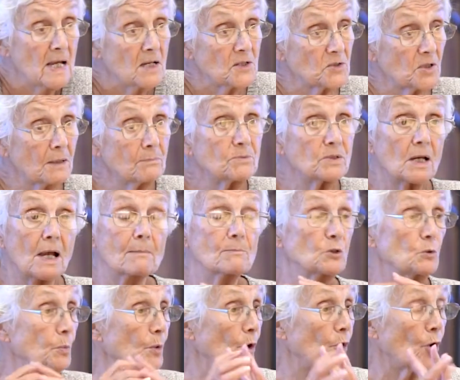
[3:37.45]

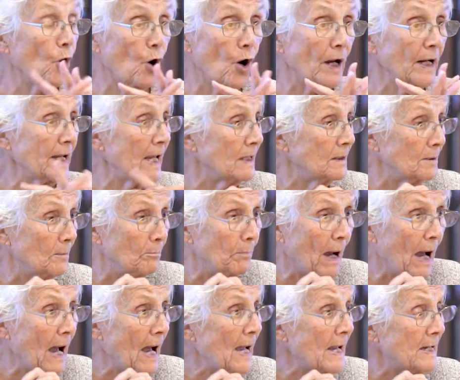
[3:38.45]
Sometimes we're caught in a
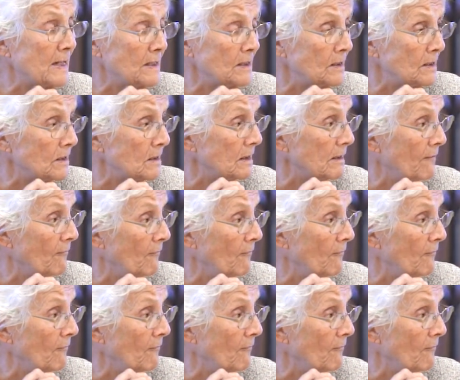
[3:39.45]
bind.